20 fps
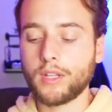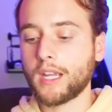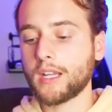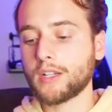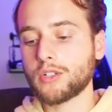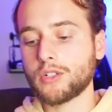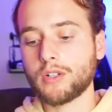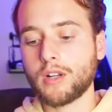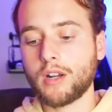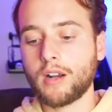
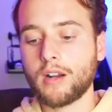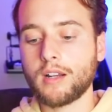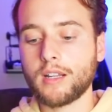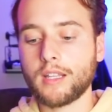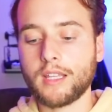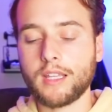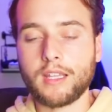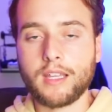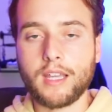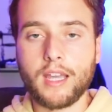Andrew
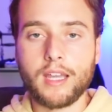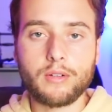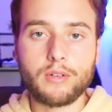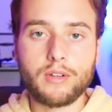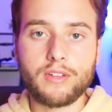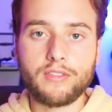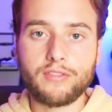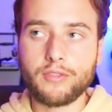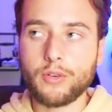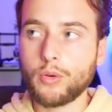Carnegie,
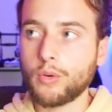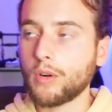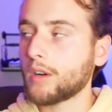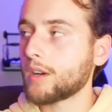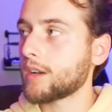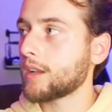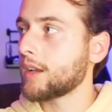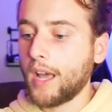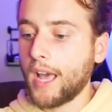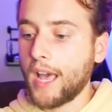Henry
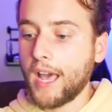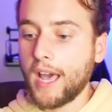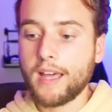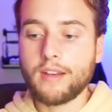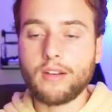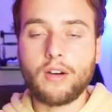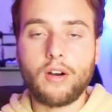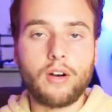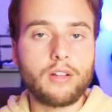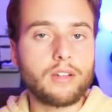Ford,
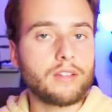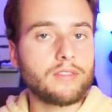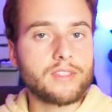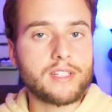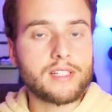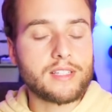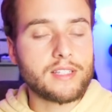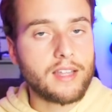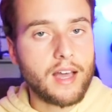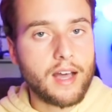had all of
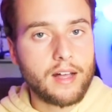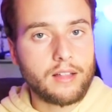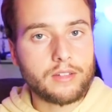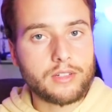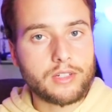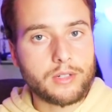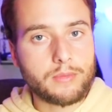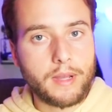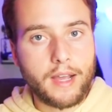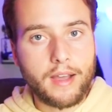this
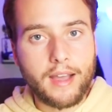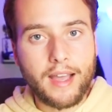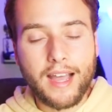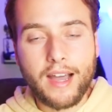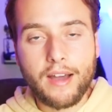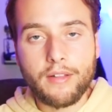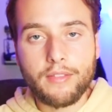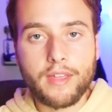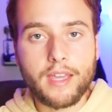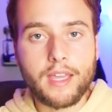knowledge about
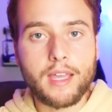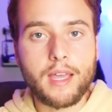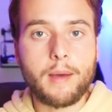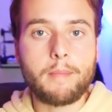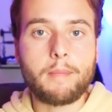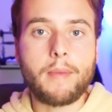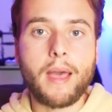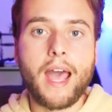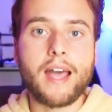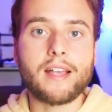how they
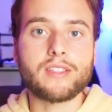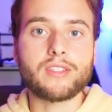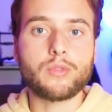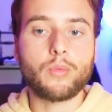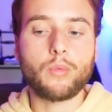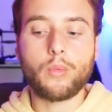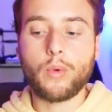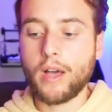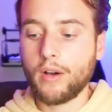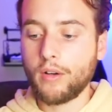amassed
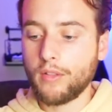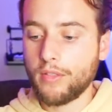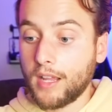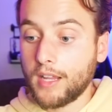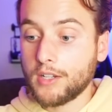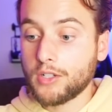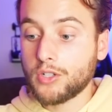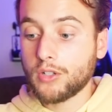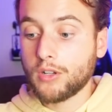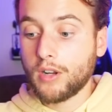wealth.
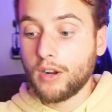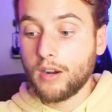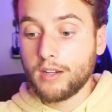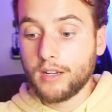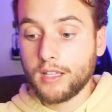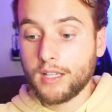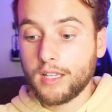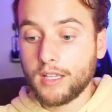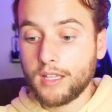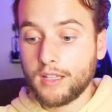Andrew
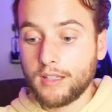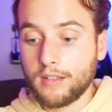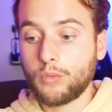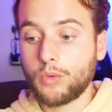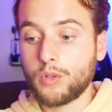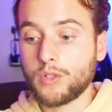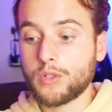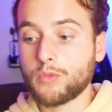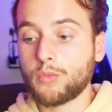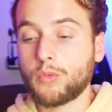Carnegie
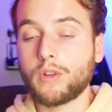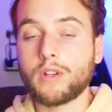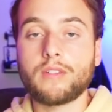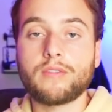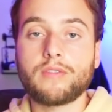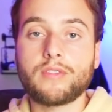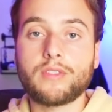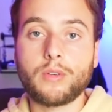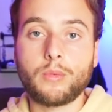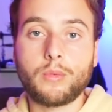was one
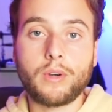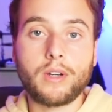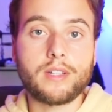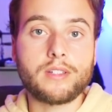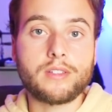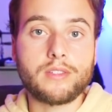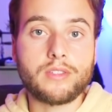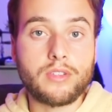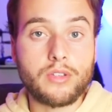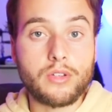of the
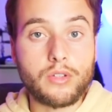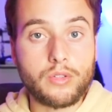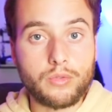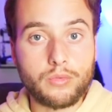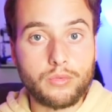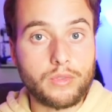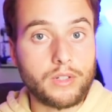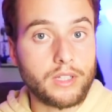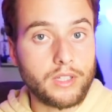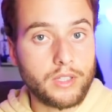ones who
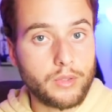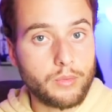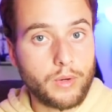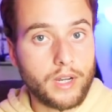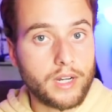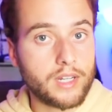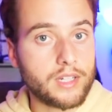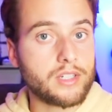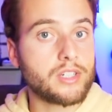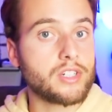really
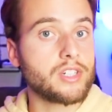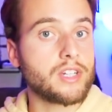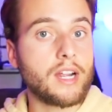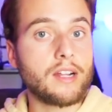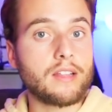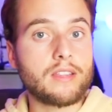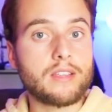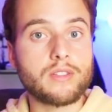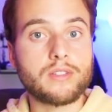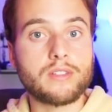wanted to
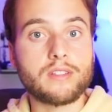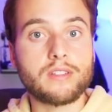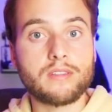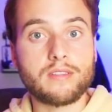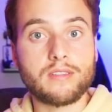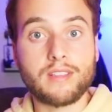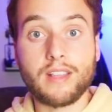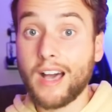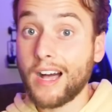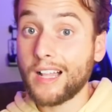share this
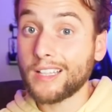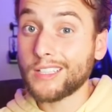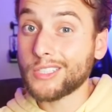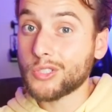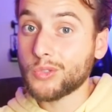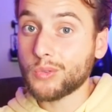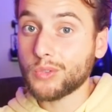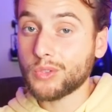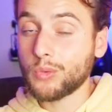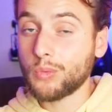
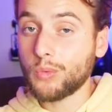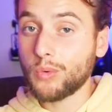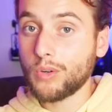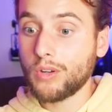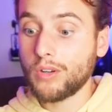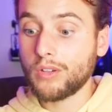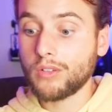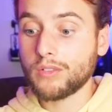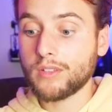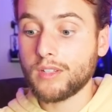knowledge with the
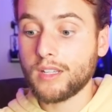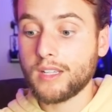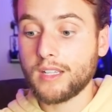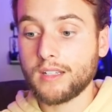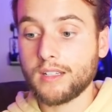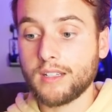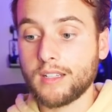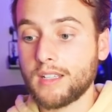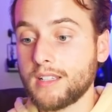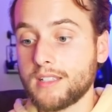world.
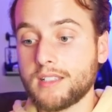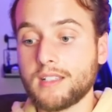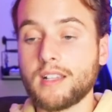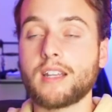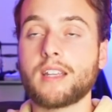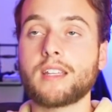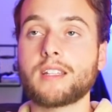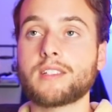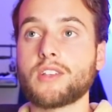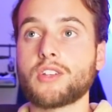And he
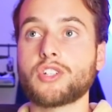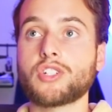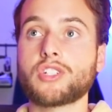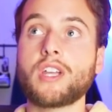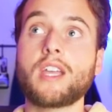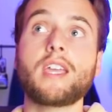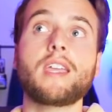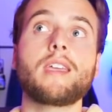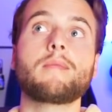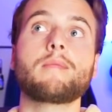said, it's a
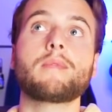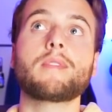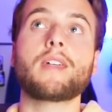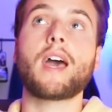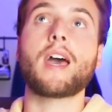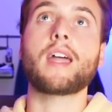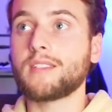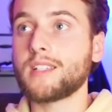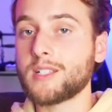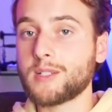shame
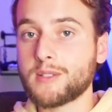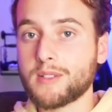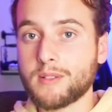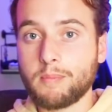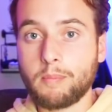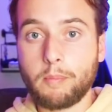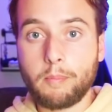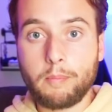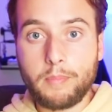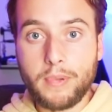that these
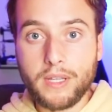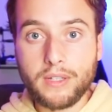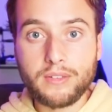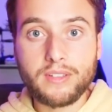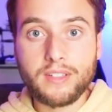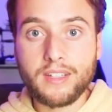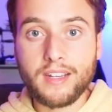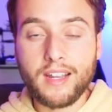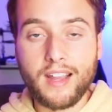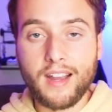
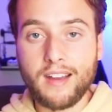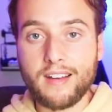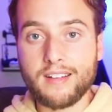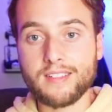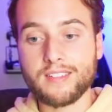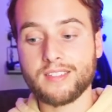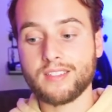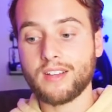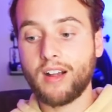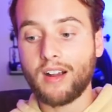
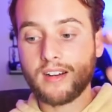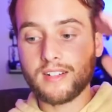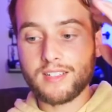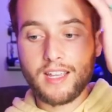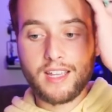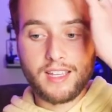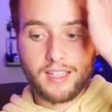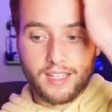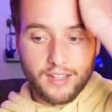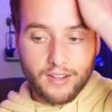billionaires are
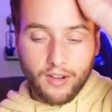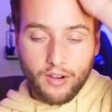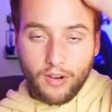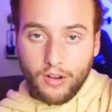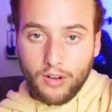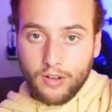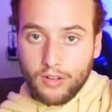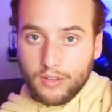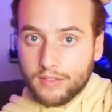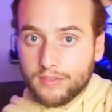taking
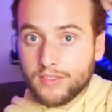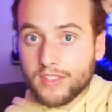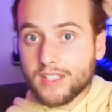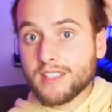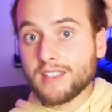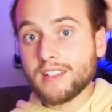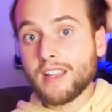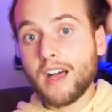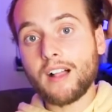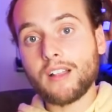all of
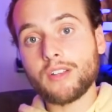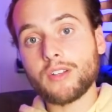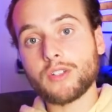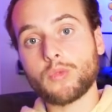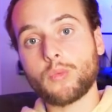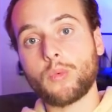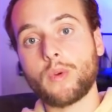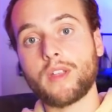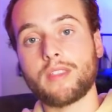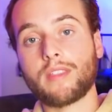this
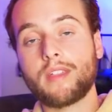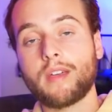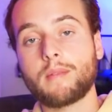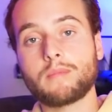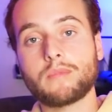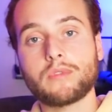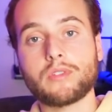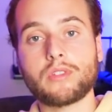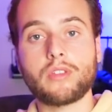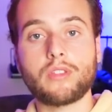knowledge with
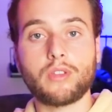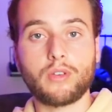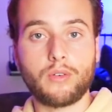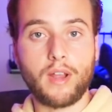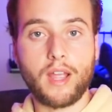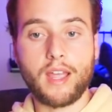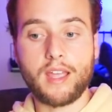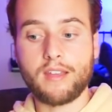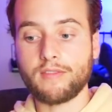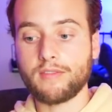them to the
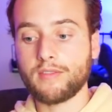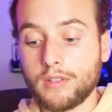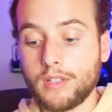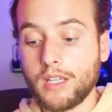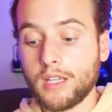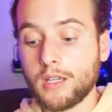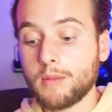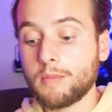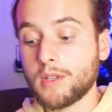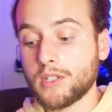grave.
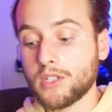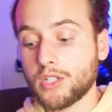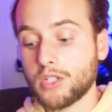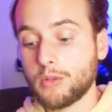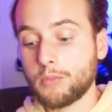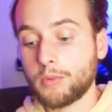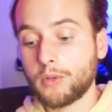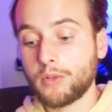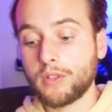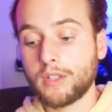He commissioned
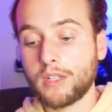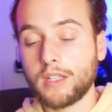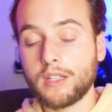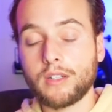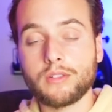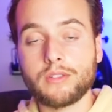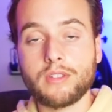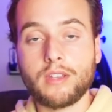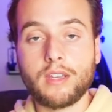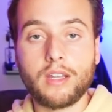Napoleon
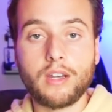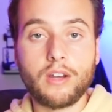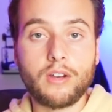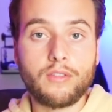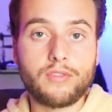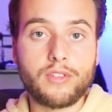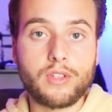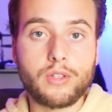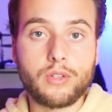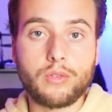Hill to
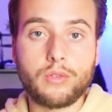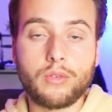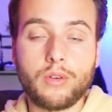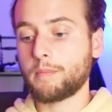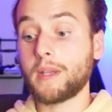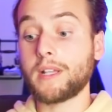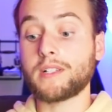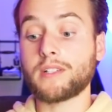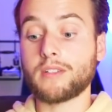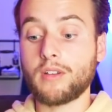interview
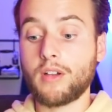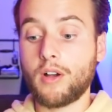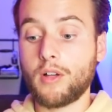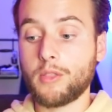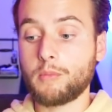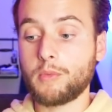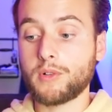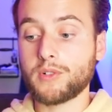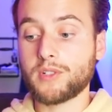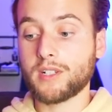basically all
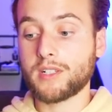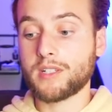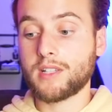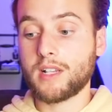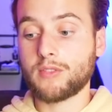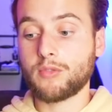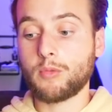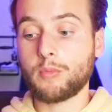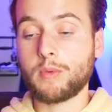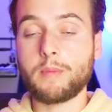the most
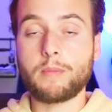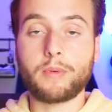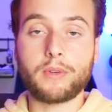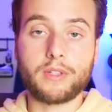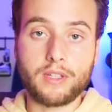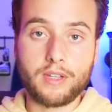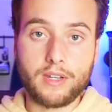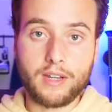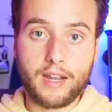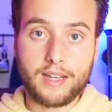successful people
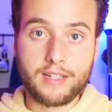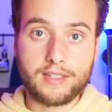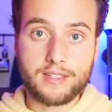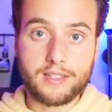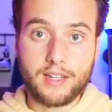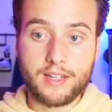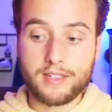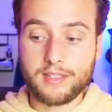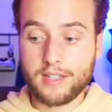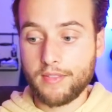in the United
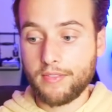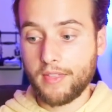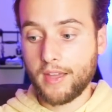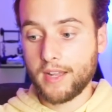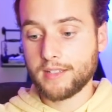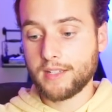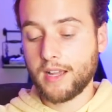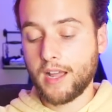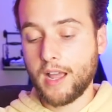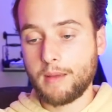States at
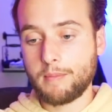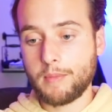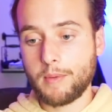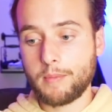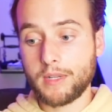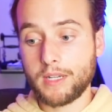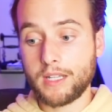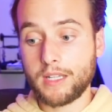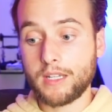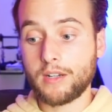that time. I
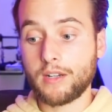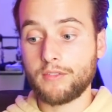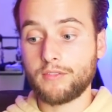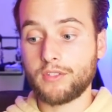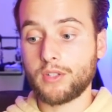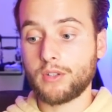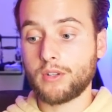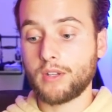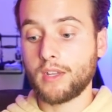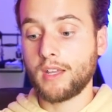mean, he
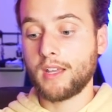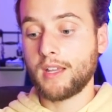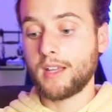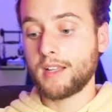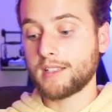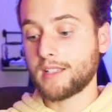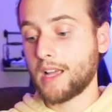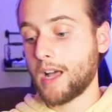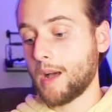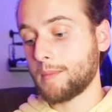interviewed
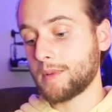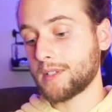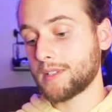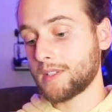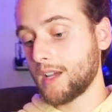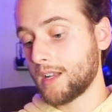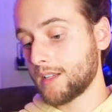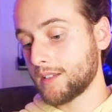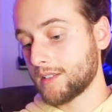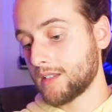Thomas
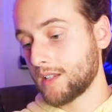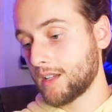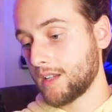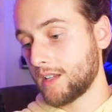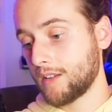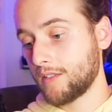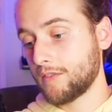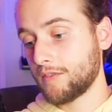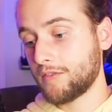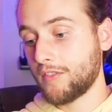
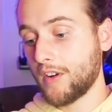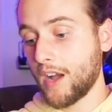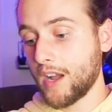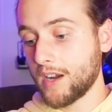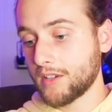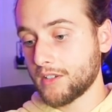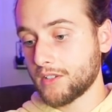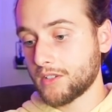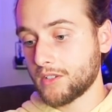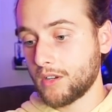Edison,
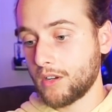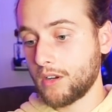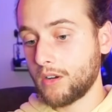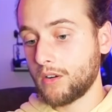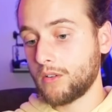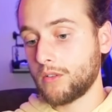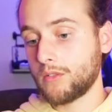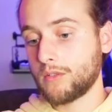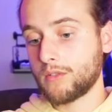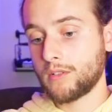
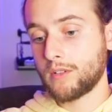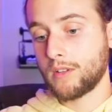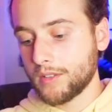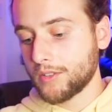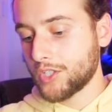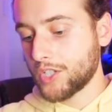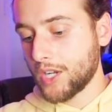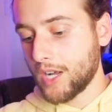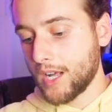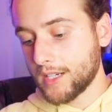Firestone,
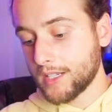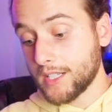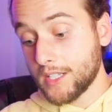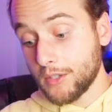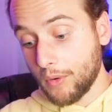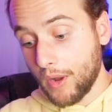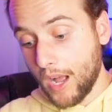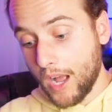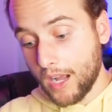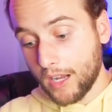John
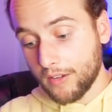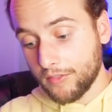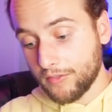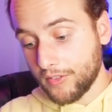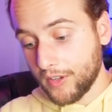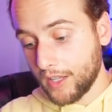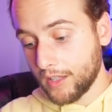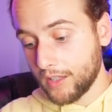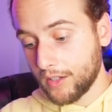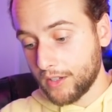D.
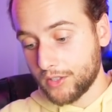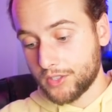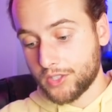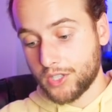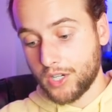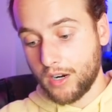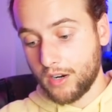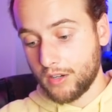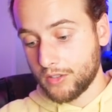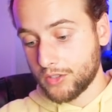Rockefeller,
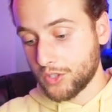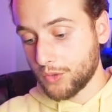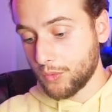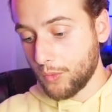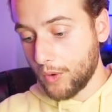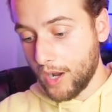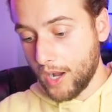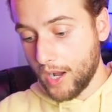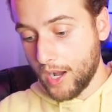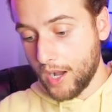Charles
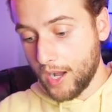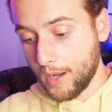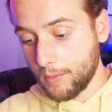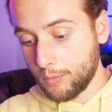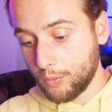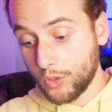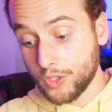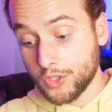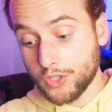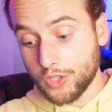
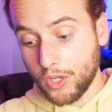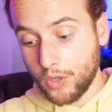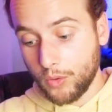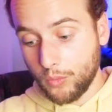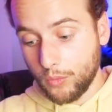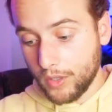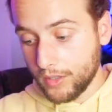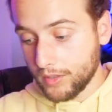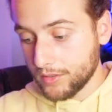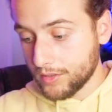Schwab, Woodrow
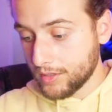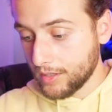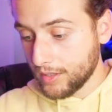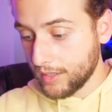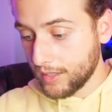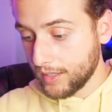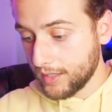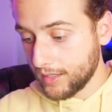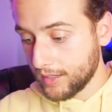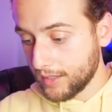
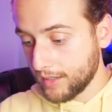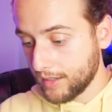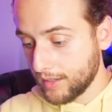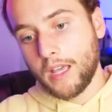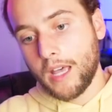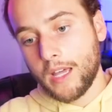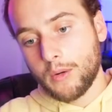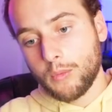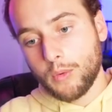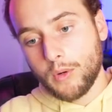Wilson,
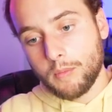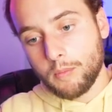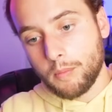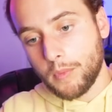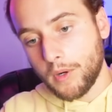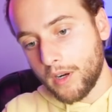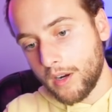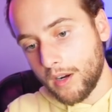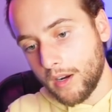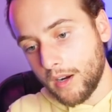Edwin
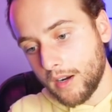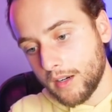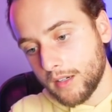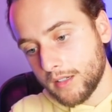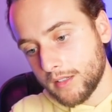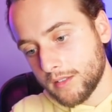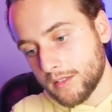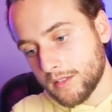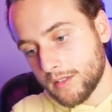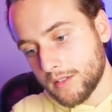
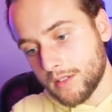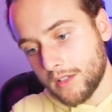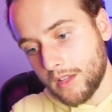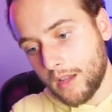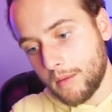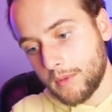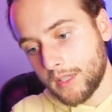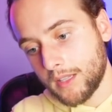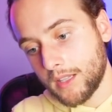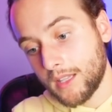Barnes.
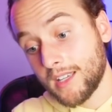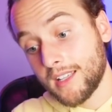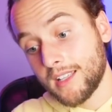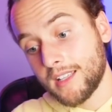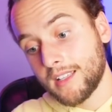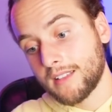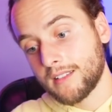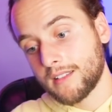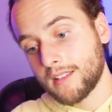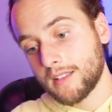I mean,
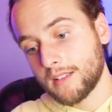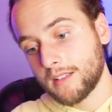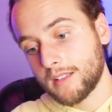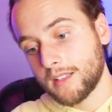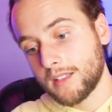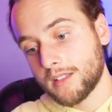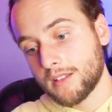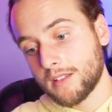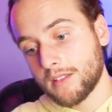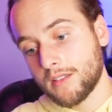the, the
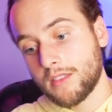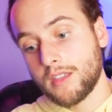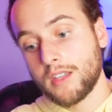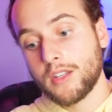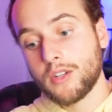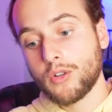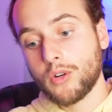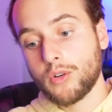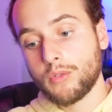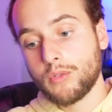list,
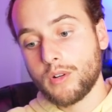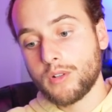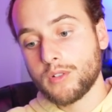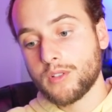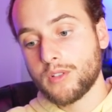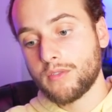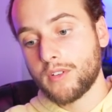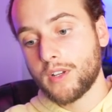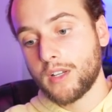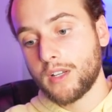Theodore
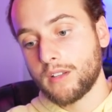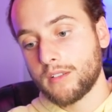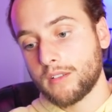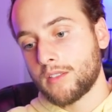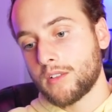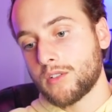Roosevelt.